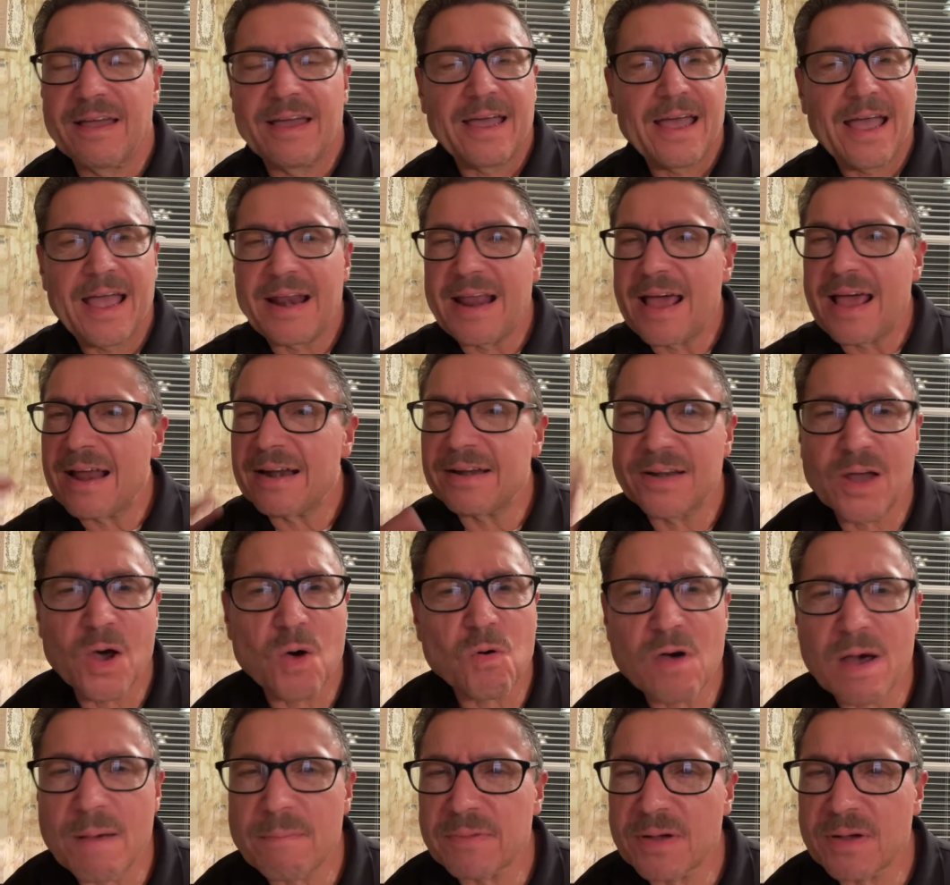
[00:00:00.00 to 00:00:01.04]
and I
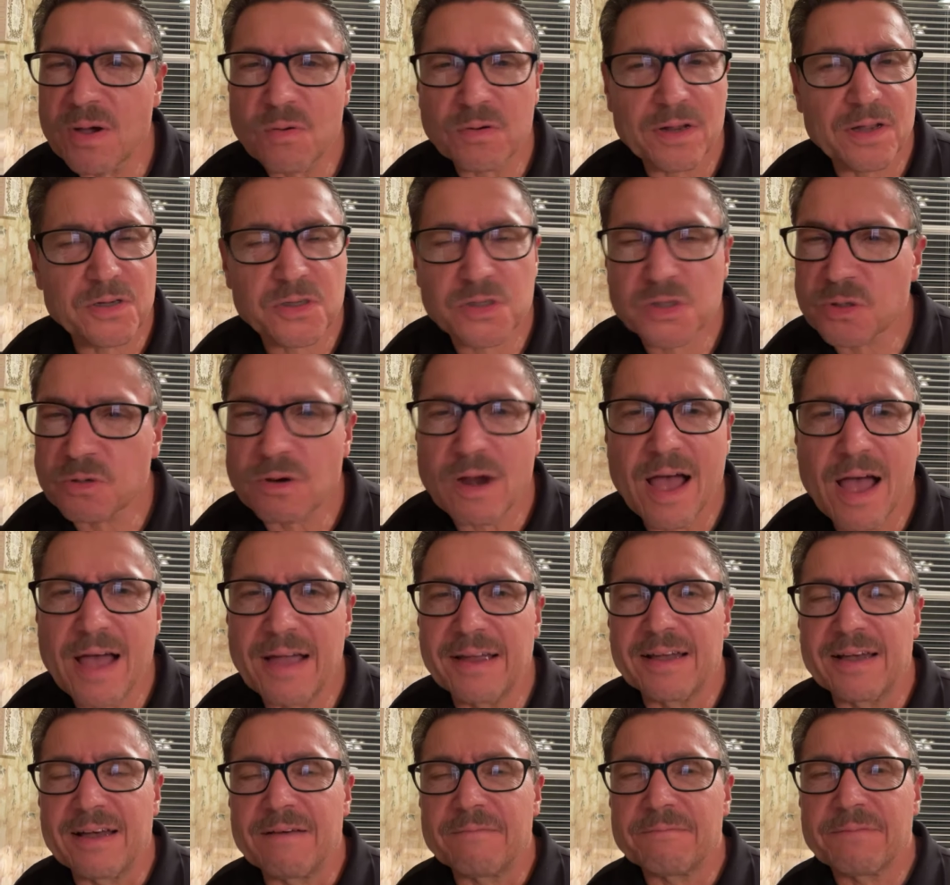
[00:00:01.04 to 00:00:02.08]
know I'm going to
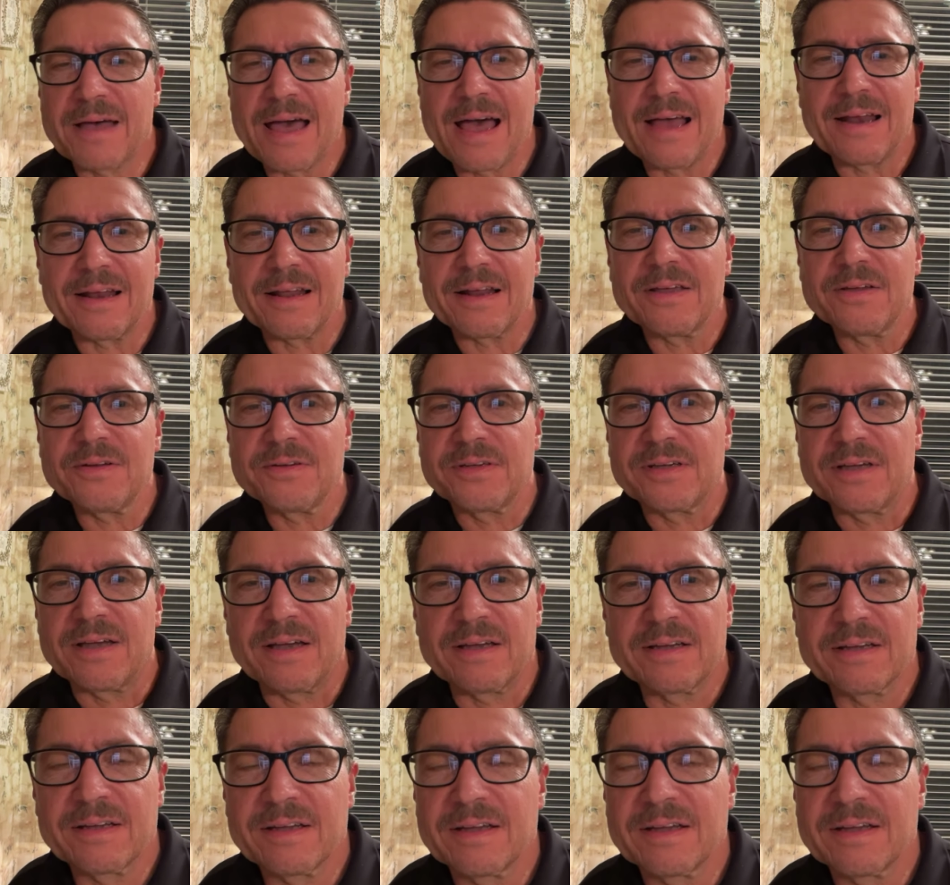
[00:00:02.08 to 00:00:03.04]
triumph. Hallelujah.